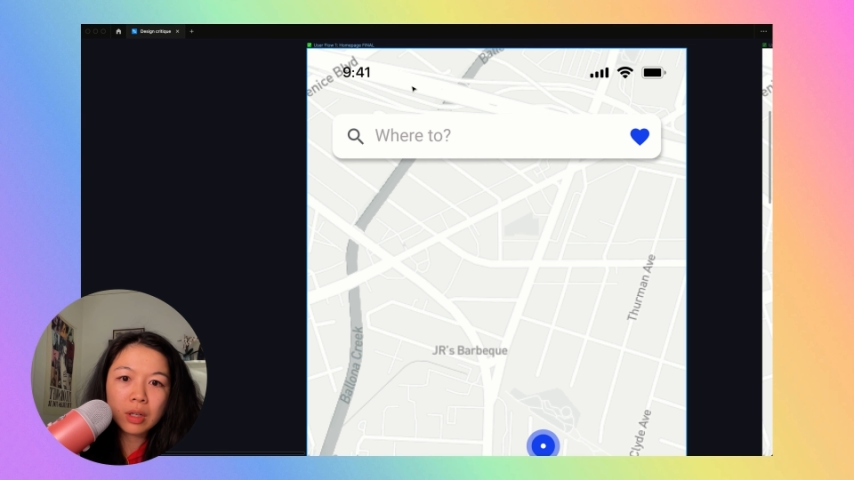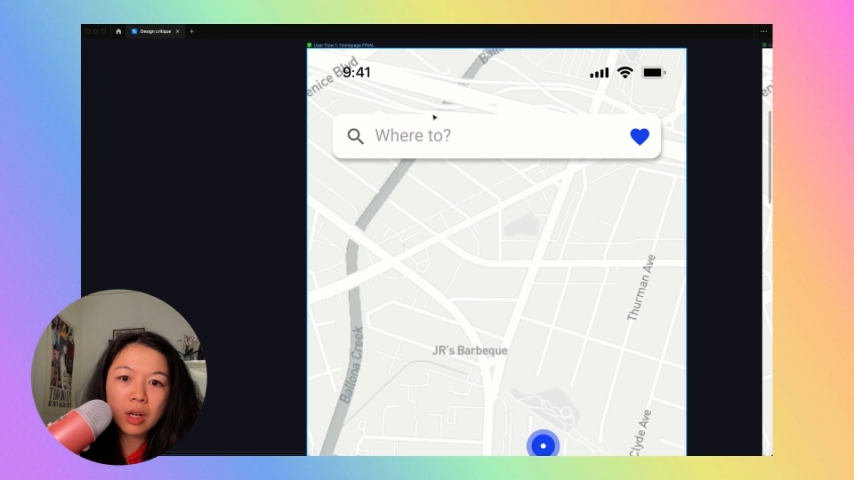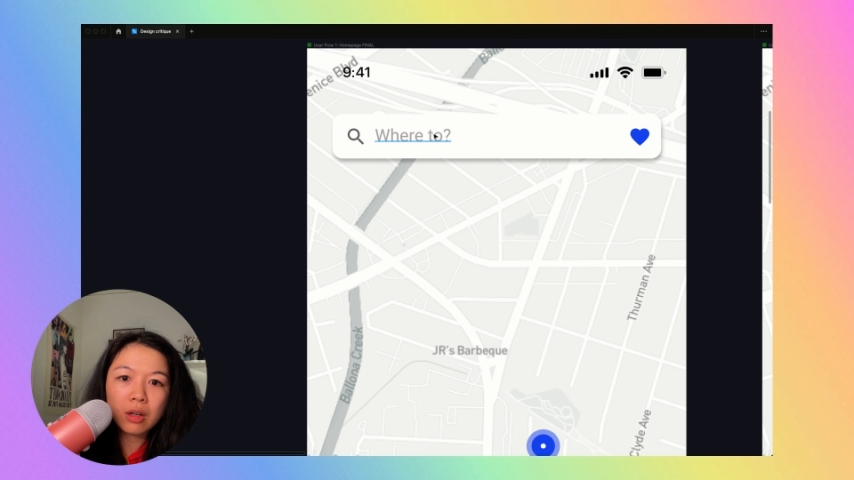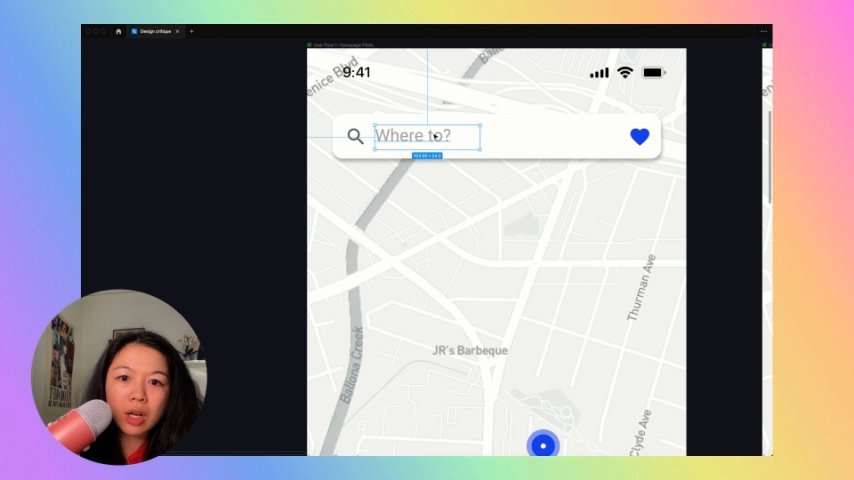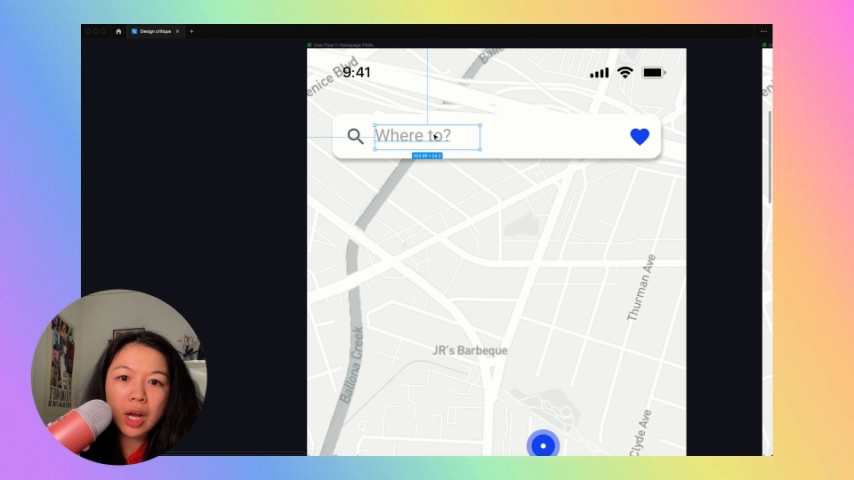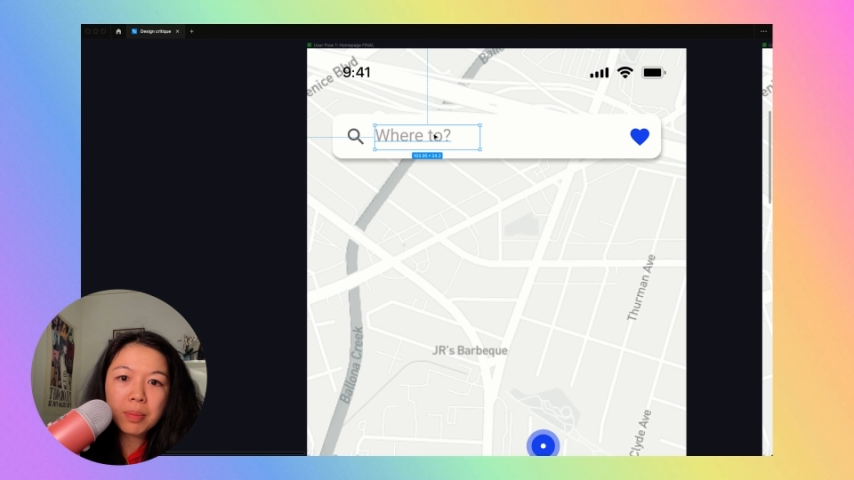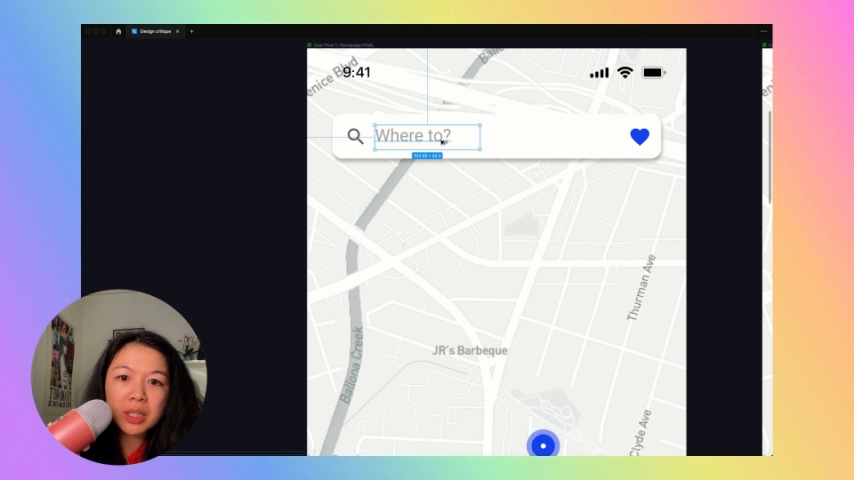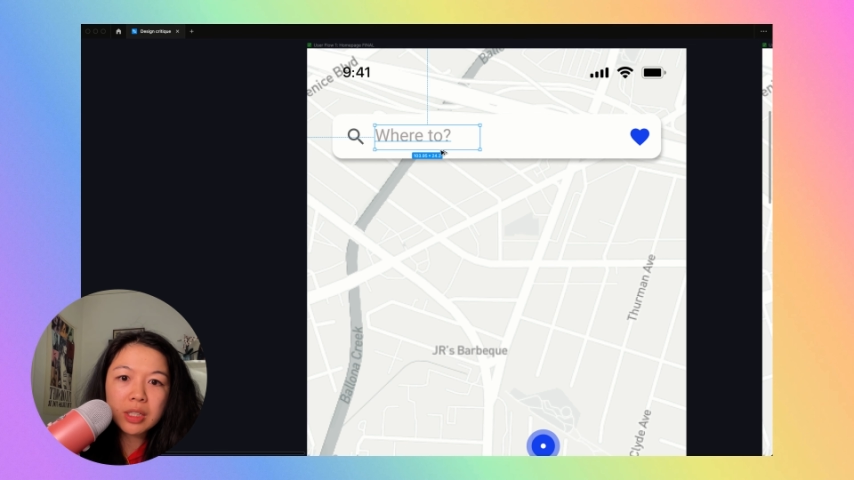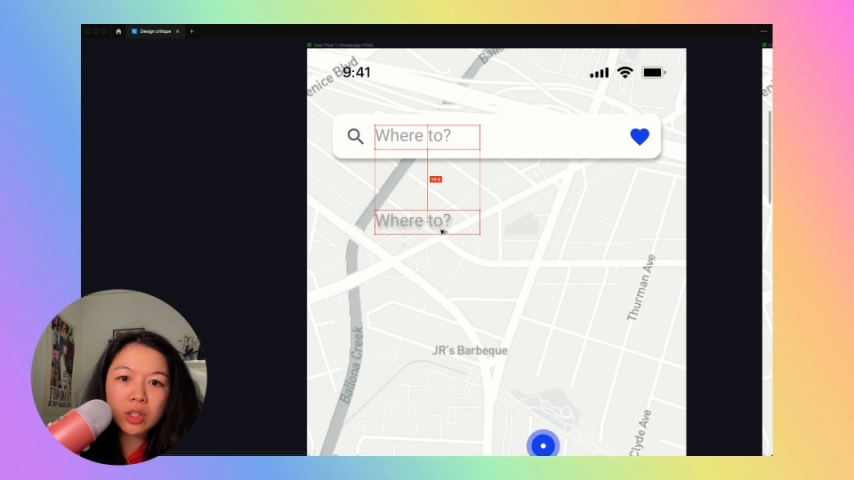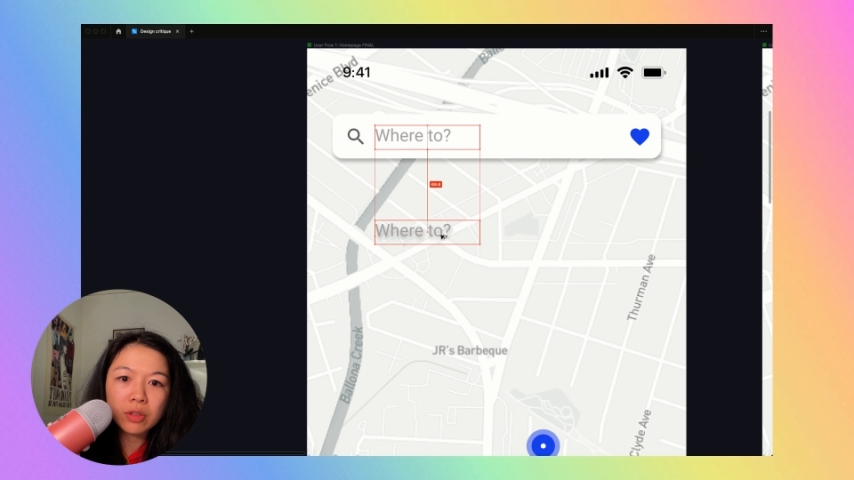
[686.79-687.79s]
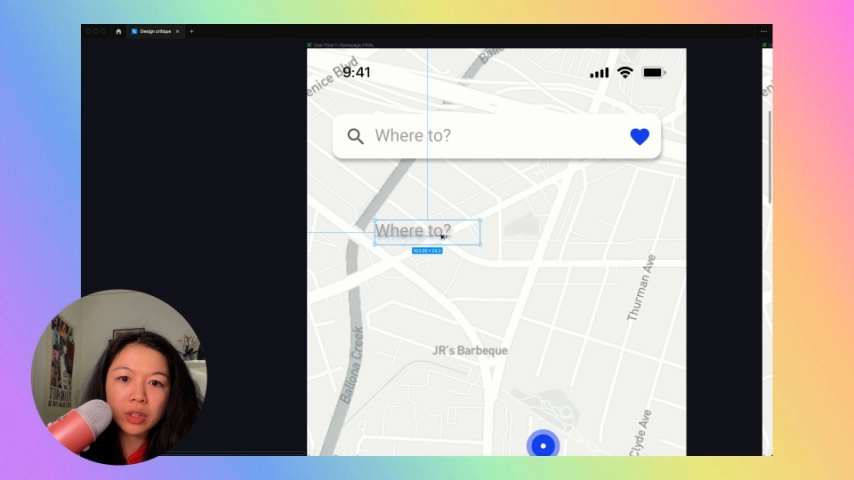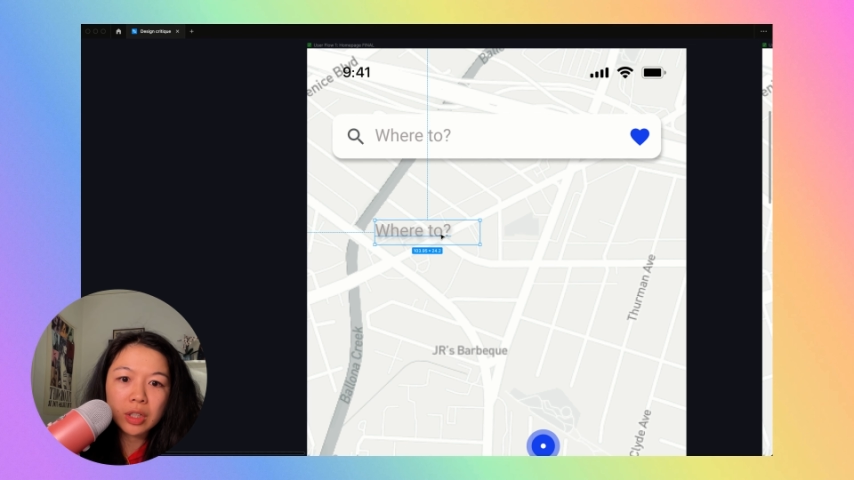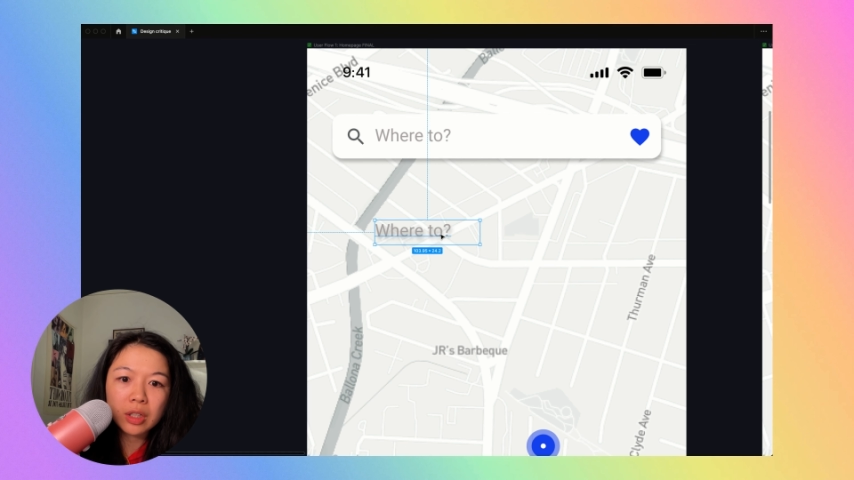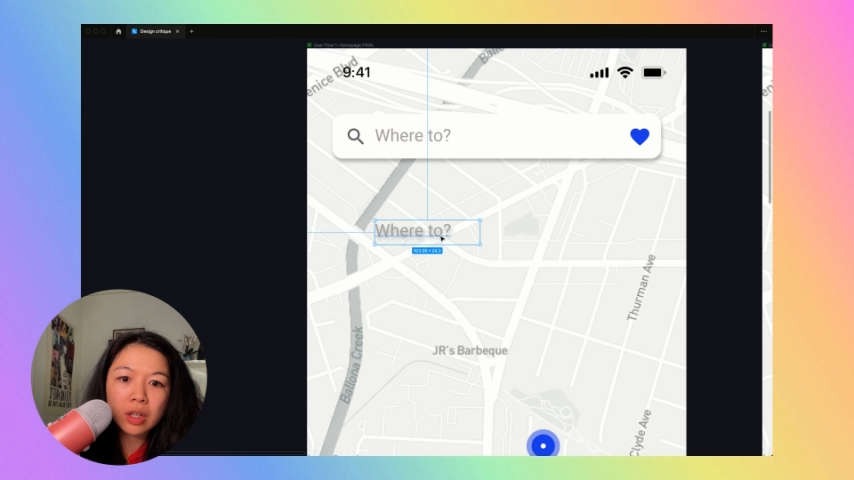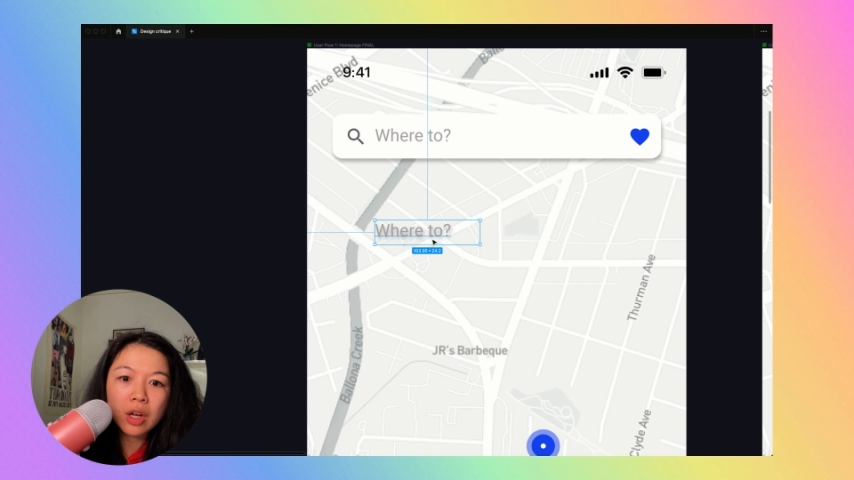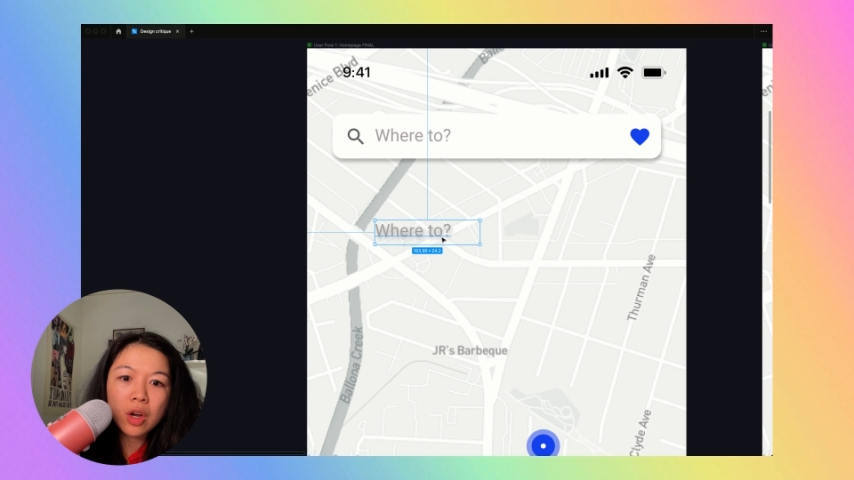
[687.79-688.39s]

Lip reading: I'll copy this over.